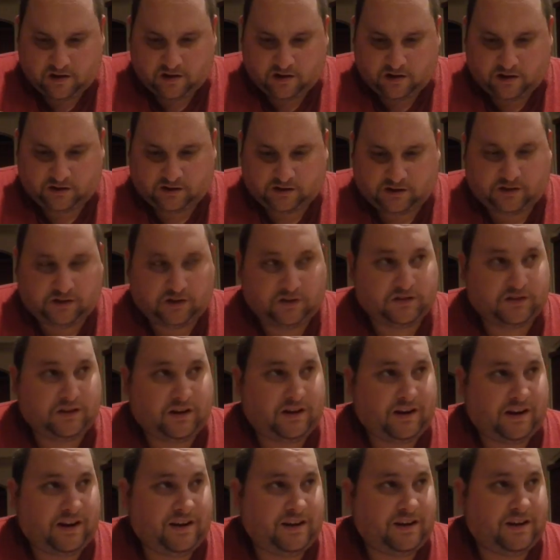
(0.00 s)
Because it turns
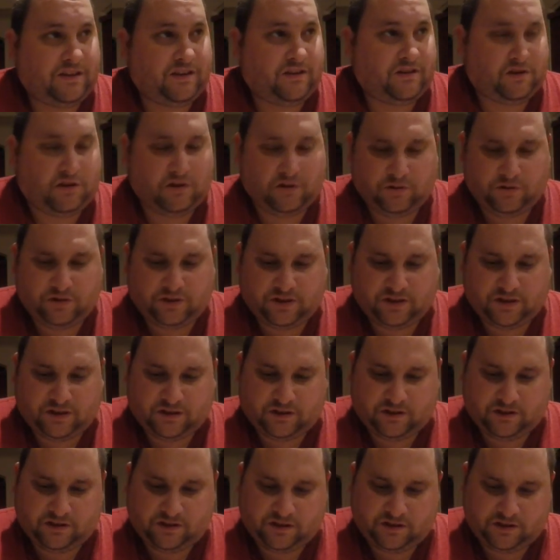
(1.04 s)
out I need the
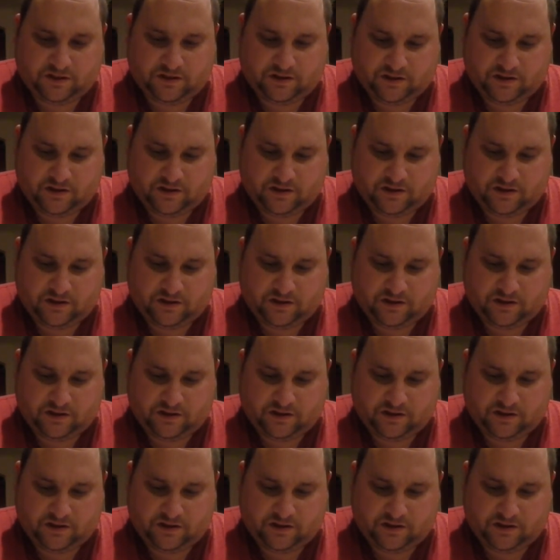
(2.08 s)
gusins,